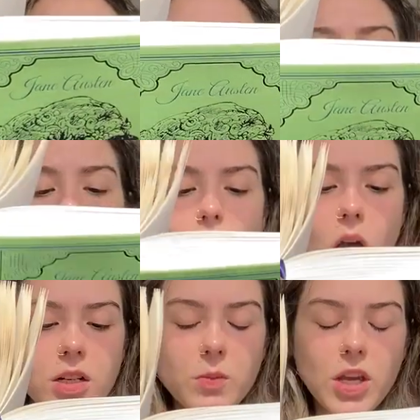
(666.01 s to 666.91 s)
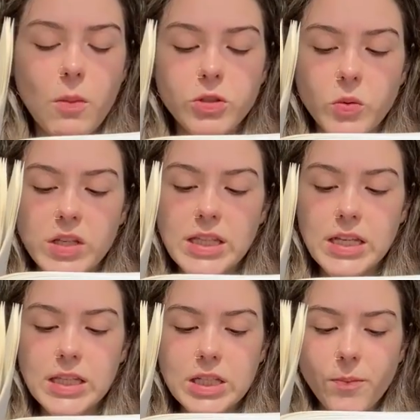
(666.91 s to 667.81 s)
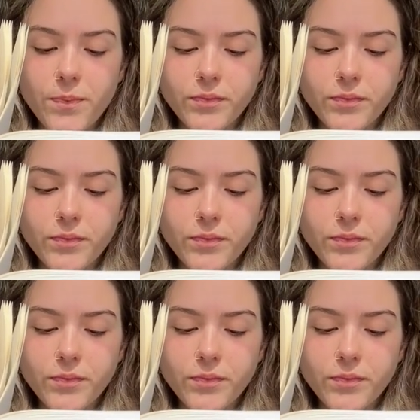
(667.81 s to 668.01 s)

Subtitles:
which she longed to be able to assist.